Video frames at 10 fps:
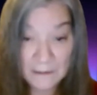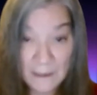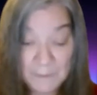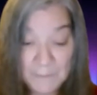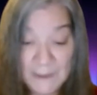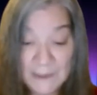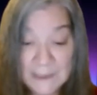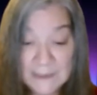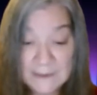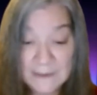
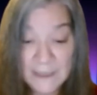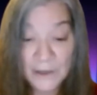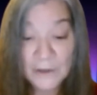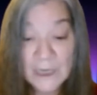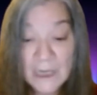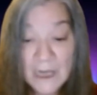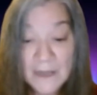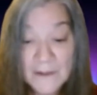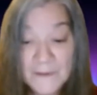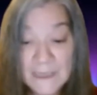capabilities there,
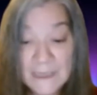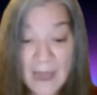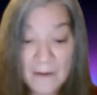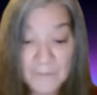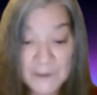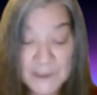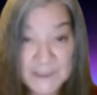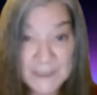the average